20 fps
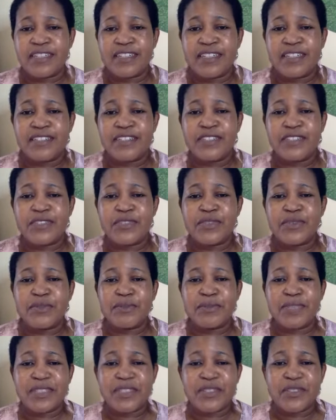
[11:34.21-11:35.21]
and to
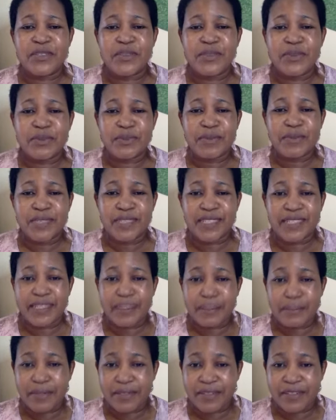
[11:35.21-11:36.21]
make you be
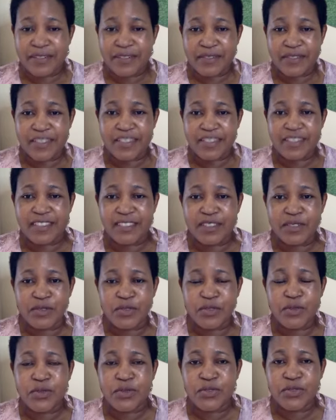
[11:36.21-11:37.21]
a better version of
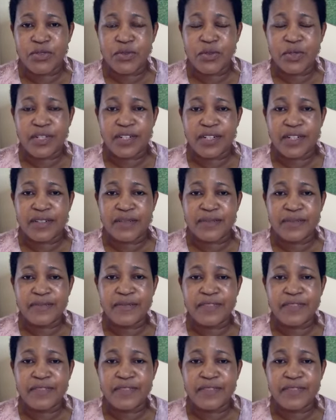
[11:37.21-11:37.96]
who you are.